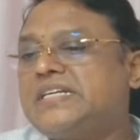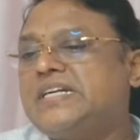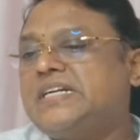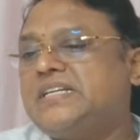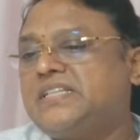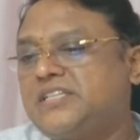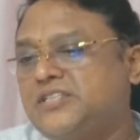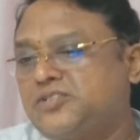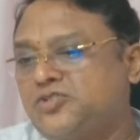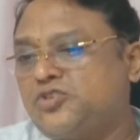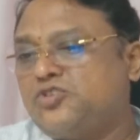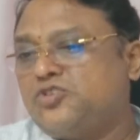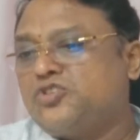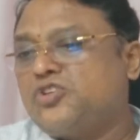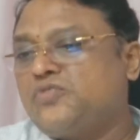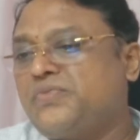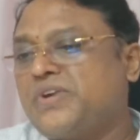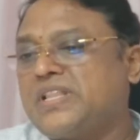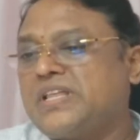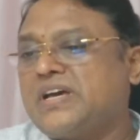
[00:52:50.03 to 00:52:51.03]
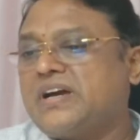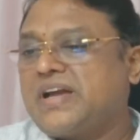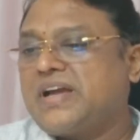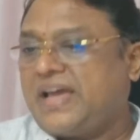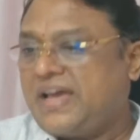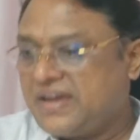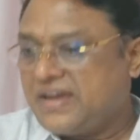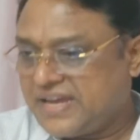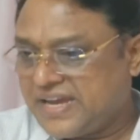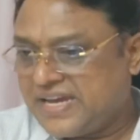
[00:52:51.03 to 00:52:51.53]
It is used for the
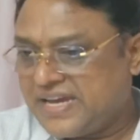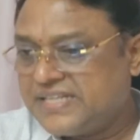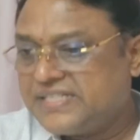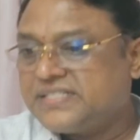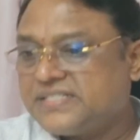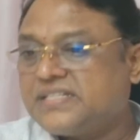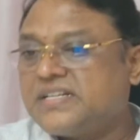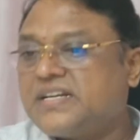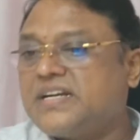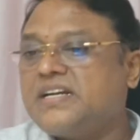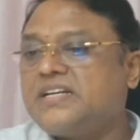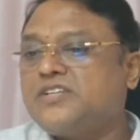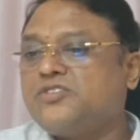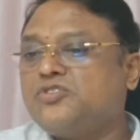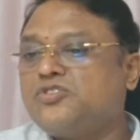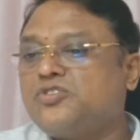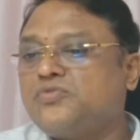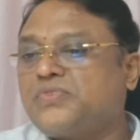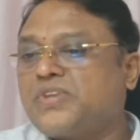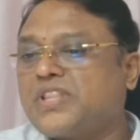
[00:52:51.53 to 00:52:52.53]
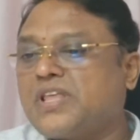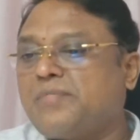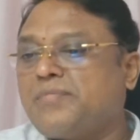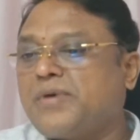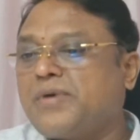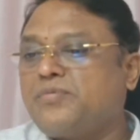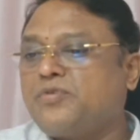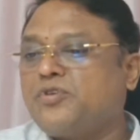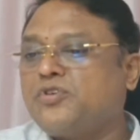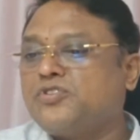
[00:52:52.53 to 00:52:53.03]
cancer and used for the
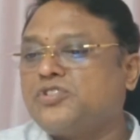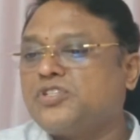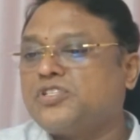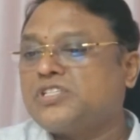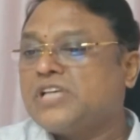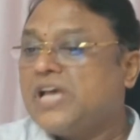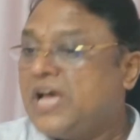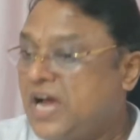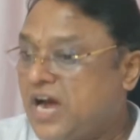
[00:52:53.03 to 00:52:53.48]
apoptosis,